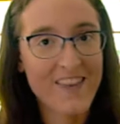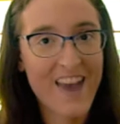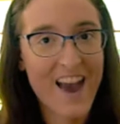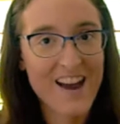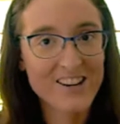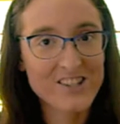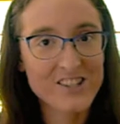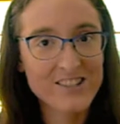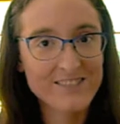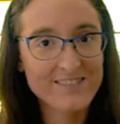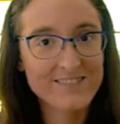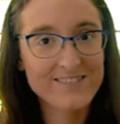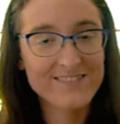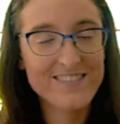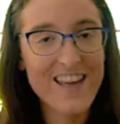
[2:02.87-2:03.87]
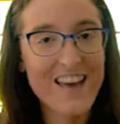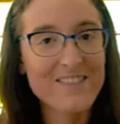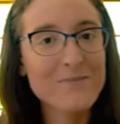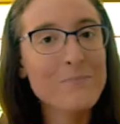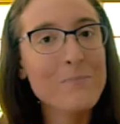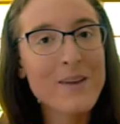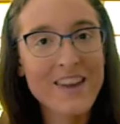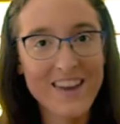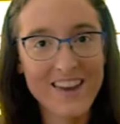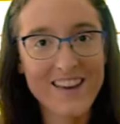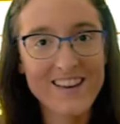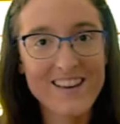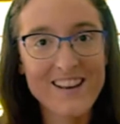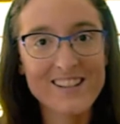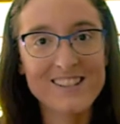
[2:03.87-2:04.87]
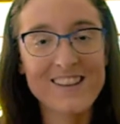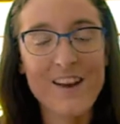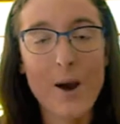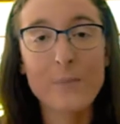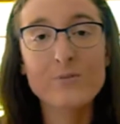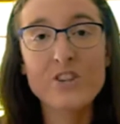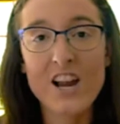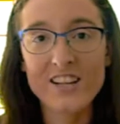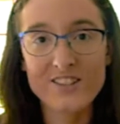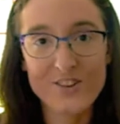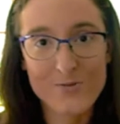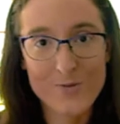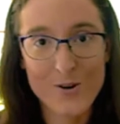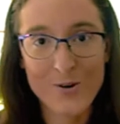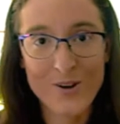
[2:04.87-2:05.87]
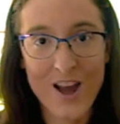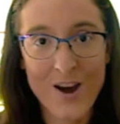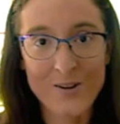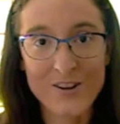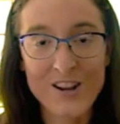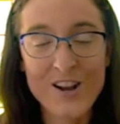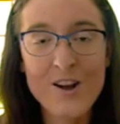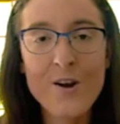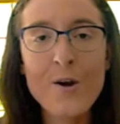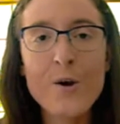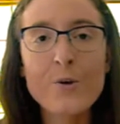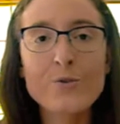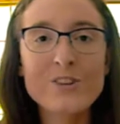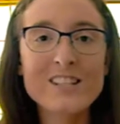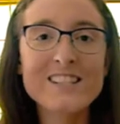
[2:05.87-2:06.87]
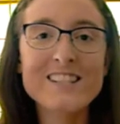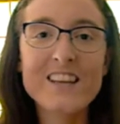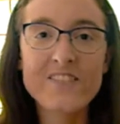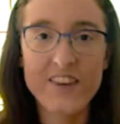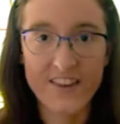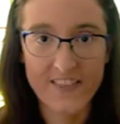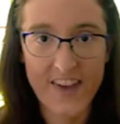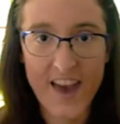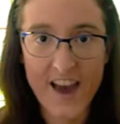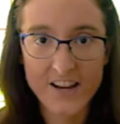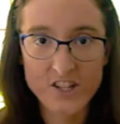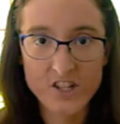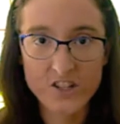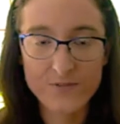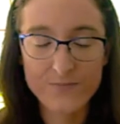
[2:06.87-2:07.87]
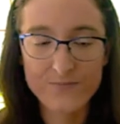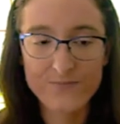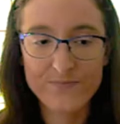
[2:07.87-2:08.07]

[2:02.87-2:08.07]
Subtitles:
the action, and me is the objective pronoun, receiving the action.